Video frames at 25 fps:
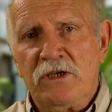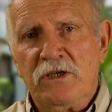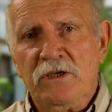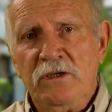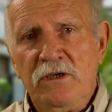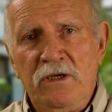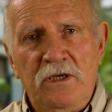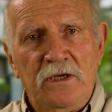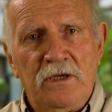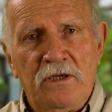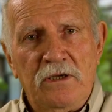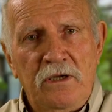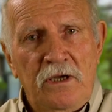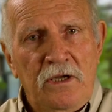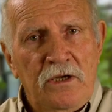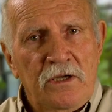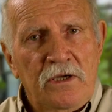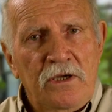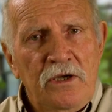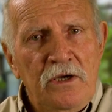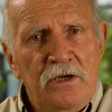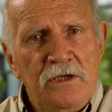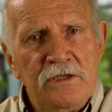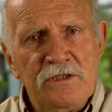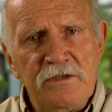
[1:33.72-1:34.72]
it, it, it
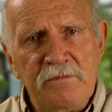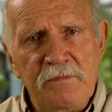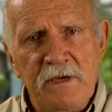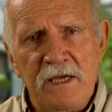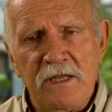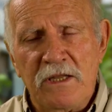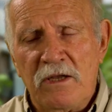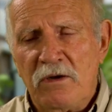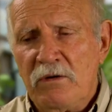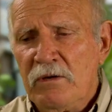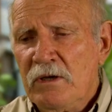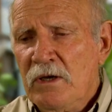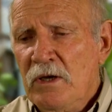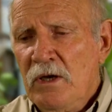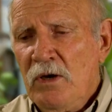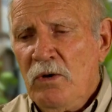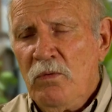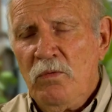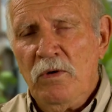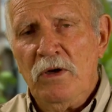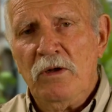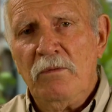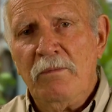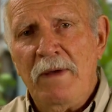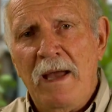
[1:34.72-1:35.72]
occurred to me that,
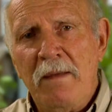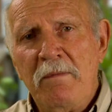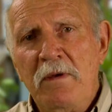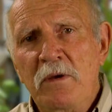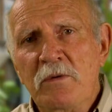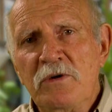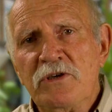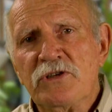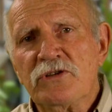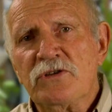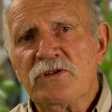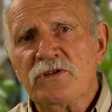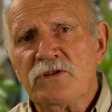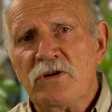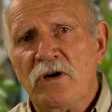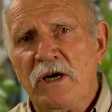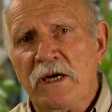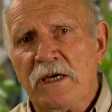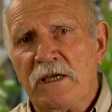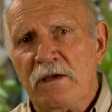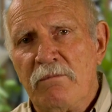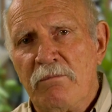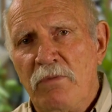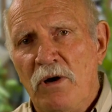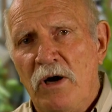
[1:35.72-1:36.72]
well, maybe we should try
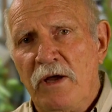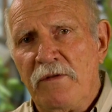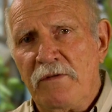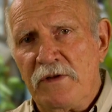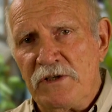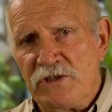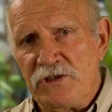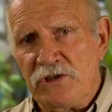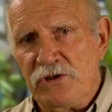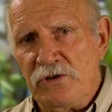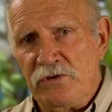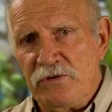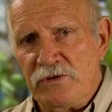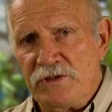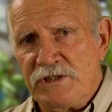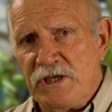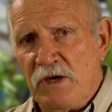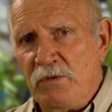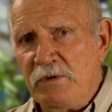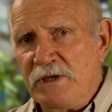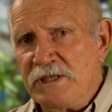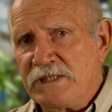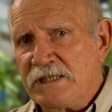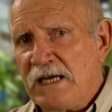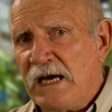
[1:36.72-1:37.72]
and combine the two. So
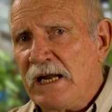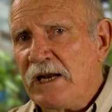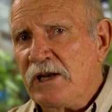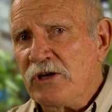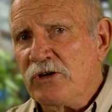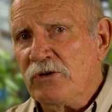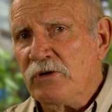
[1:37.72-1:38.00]
we started